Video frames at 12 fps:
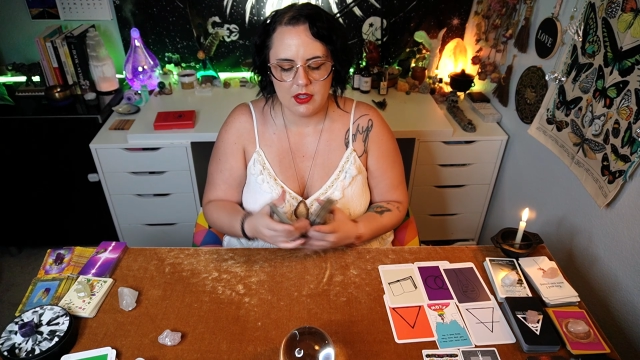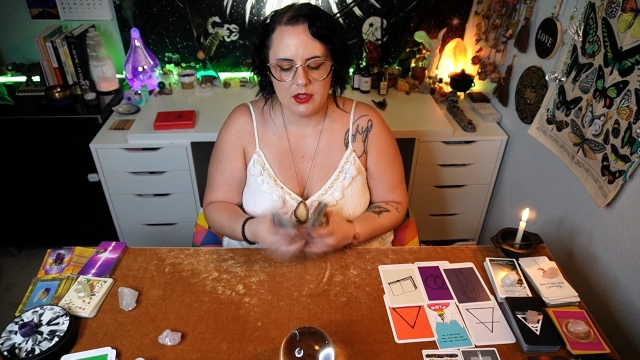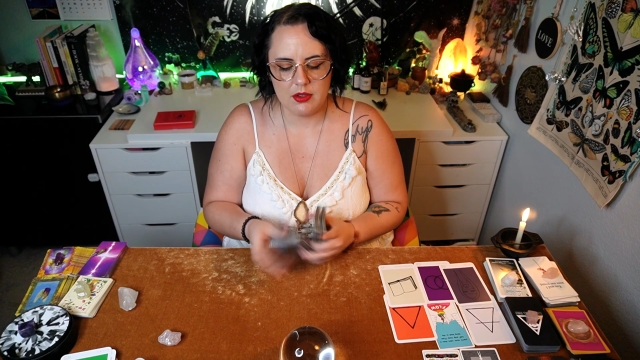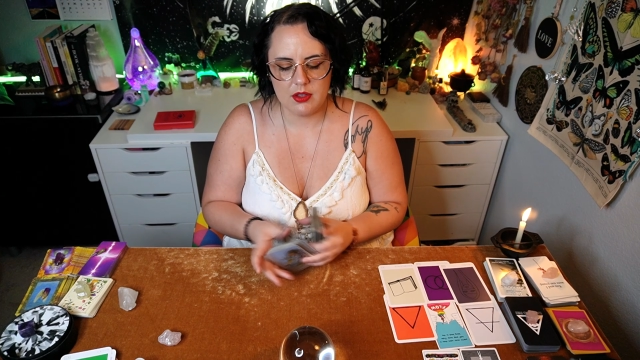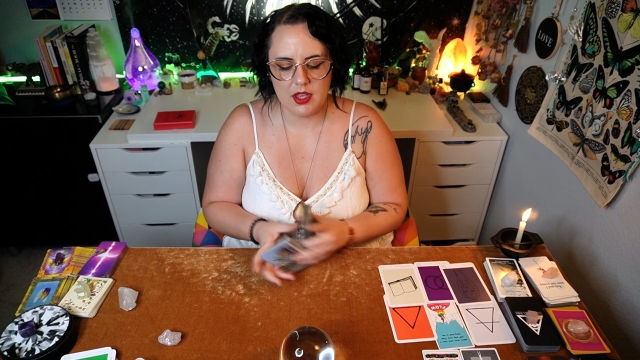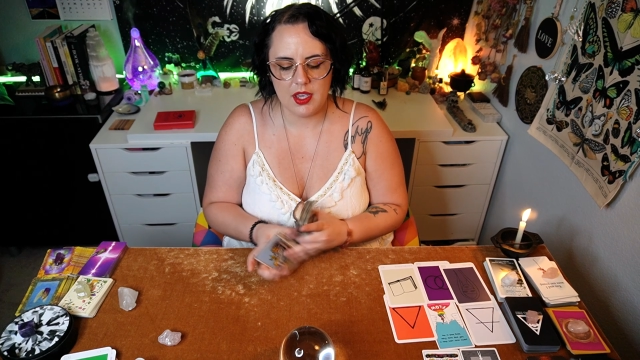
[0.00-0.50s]

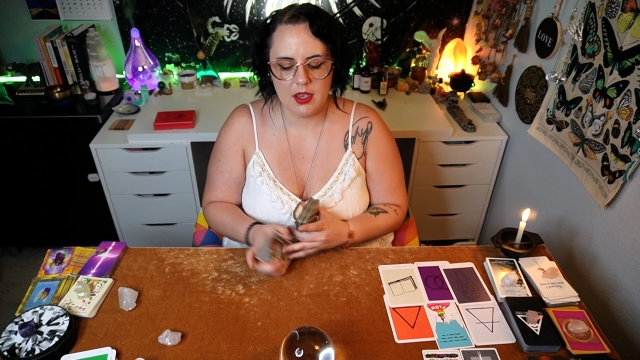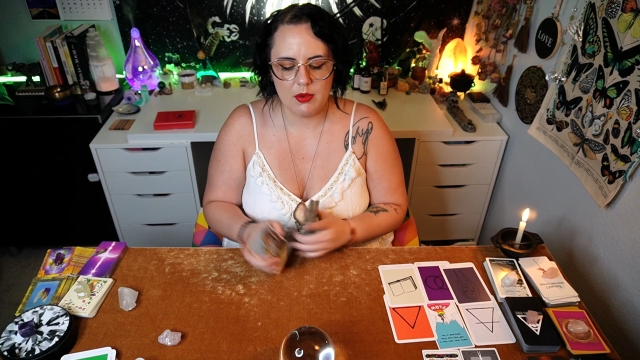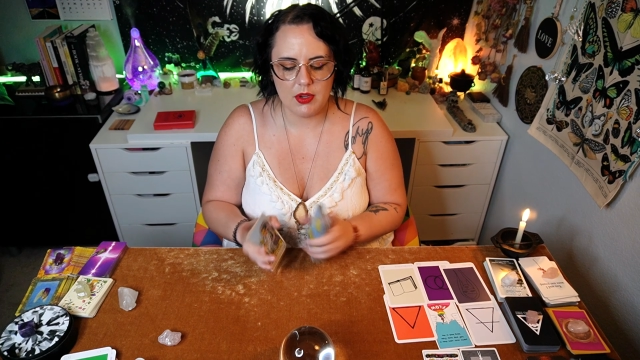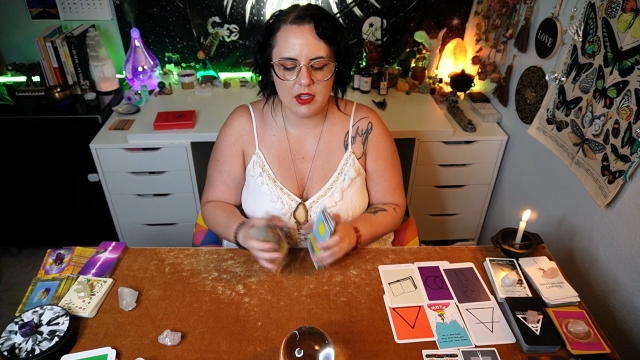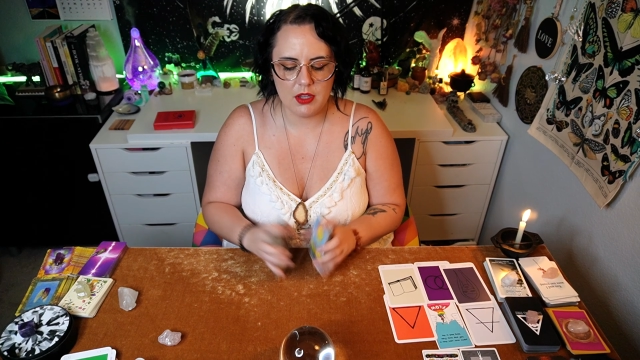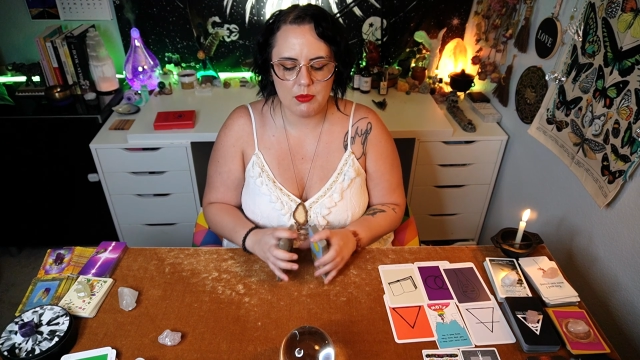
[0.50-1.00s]
Okay,
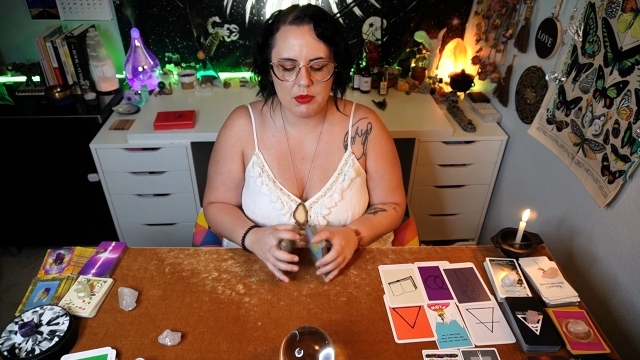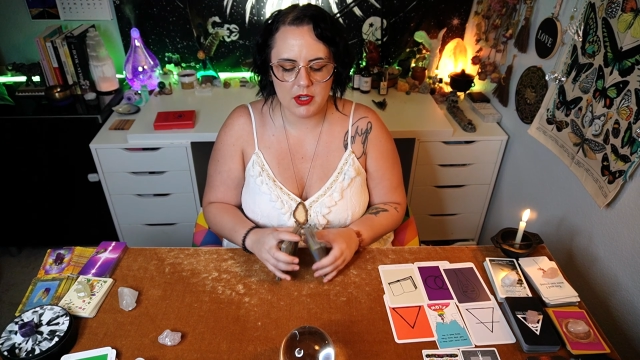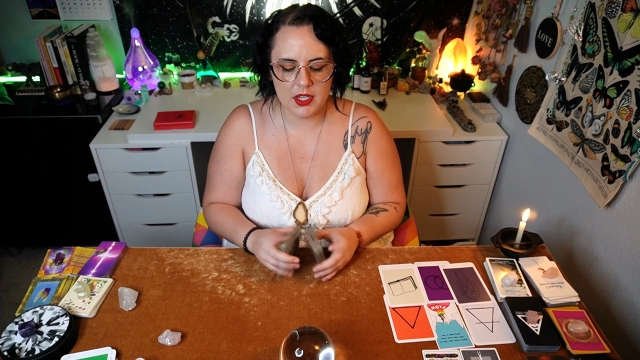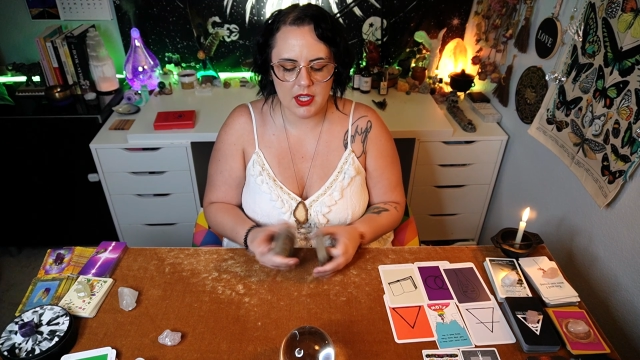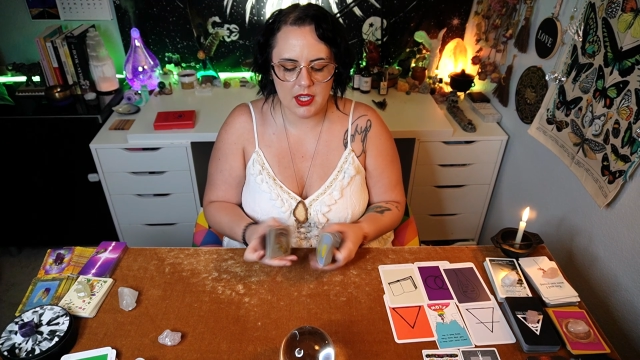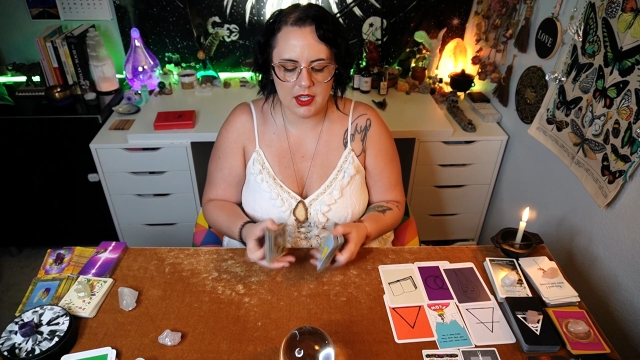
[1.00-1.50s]
what are you
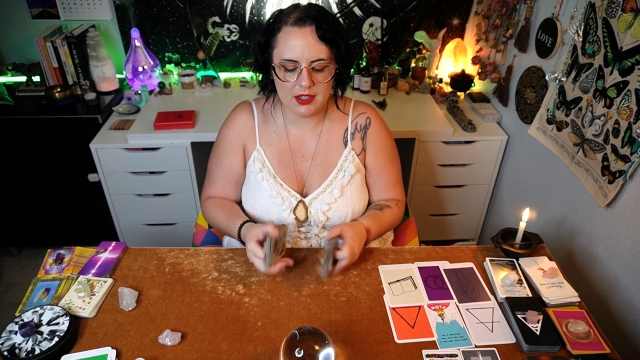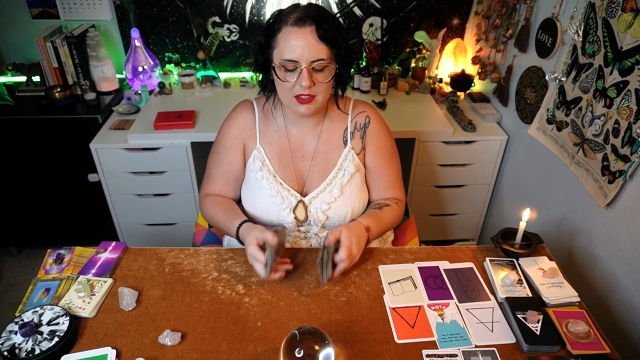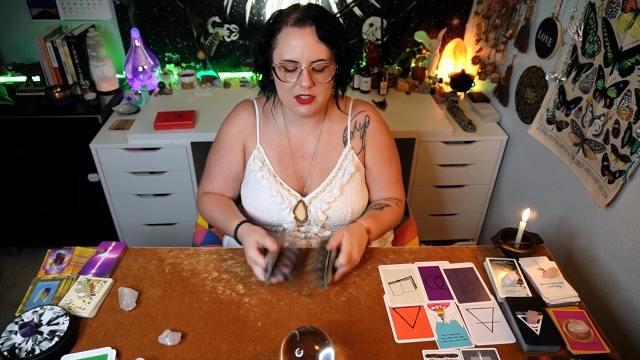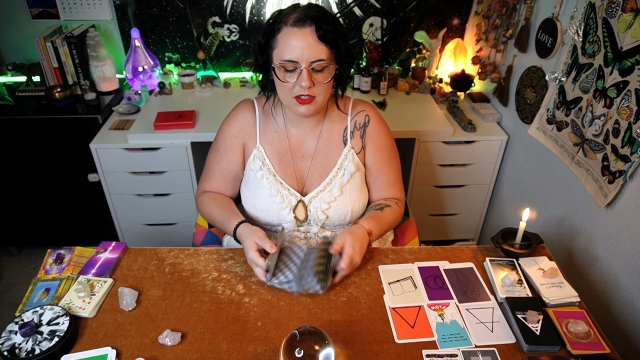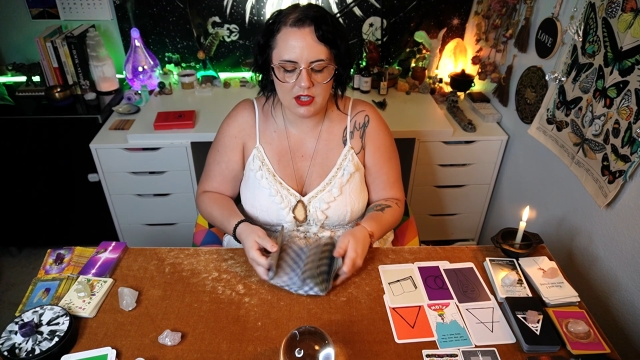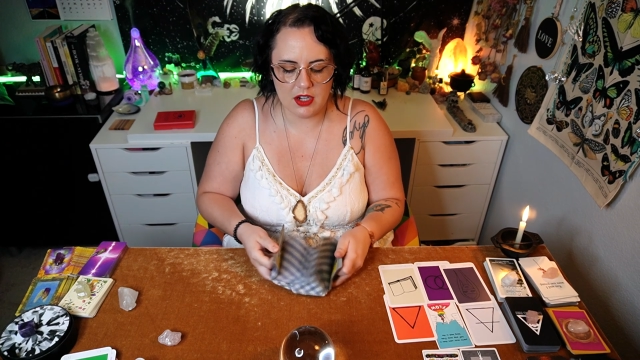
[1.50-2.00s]
bringing
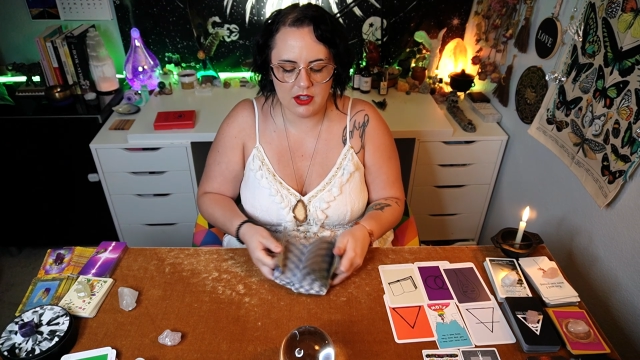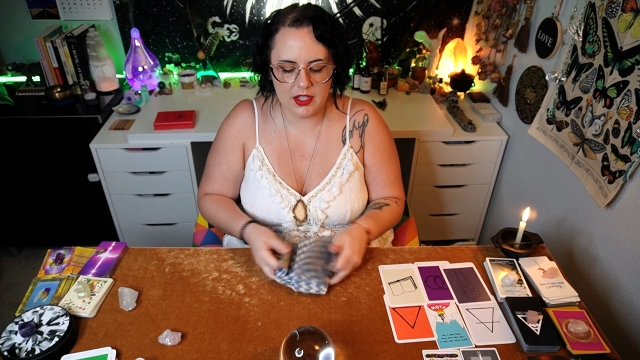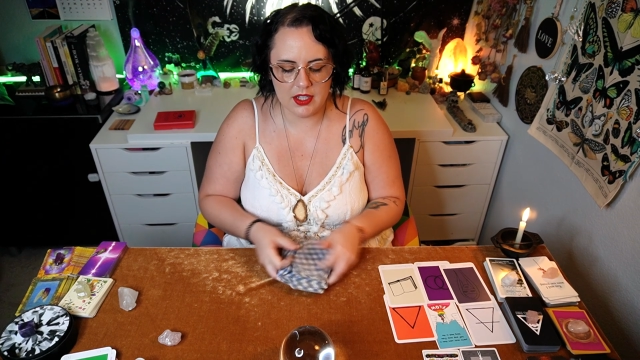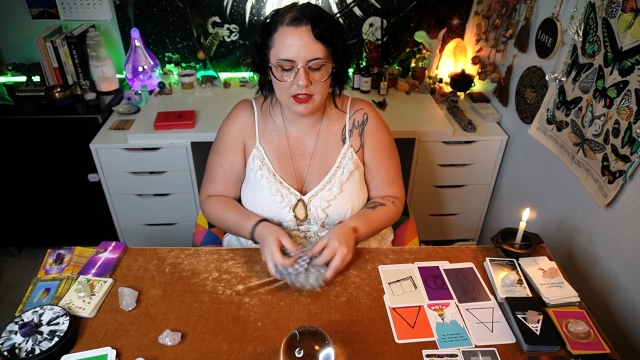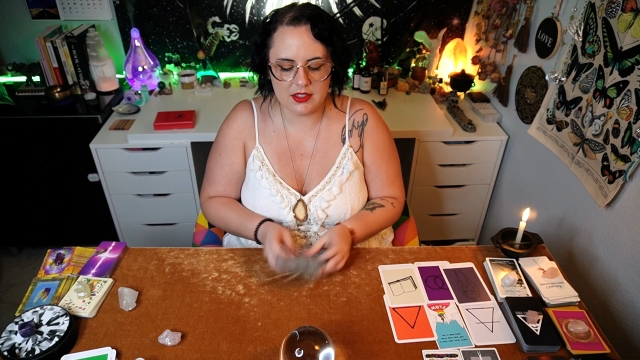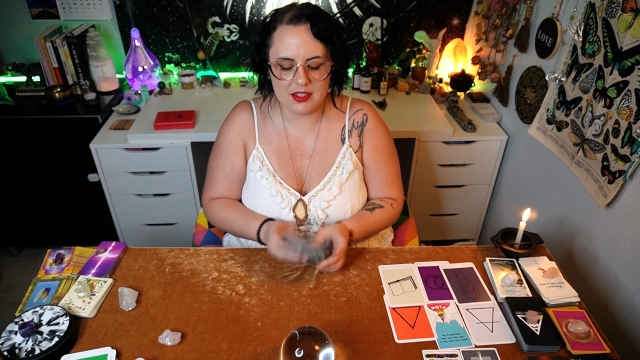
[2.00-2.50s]
to
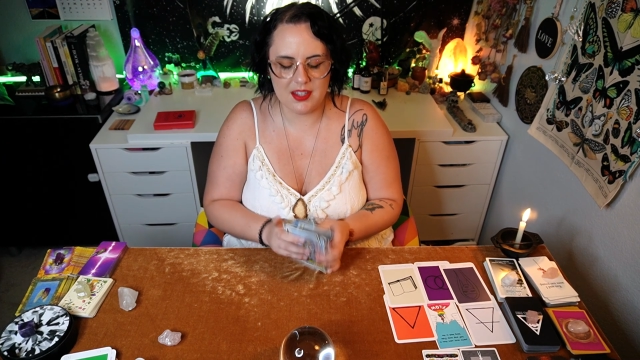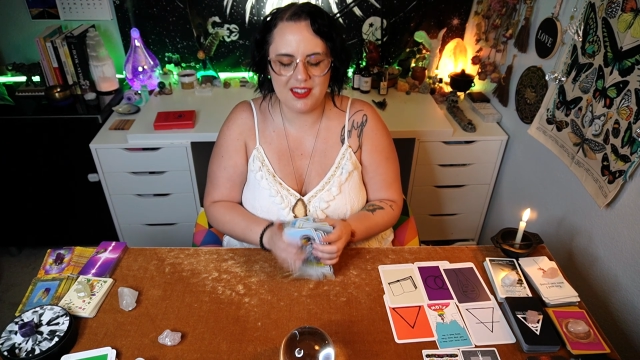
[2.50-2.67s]
Darling's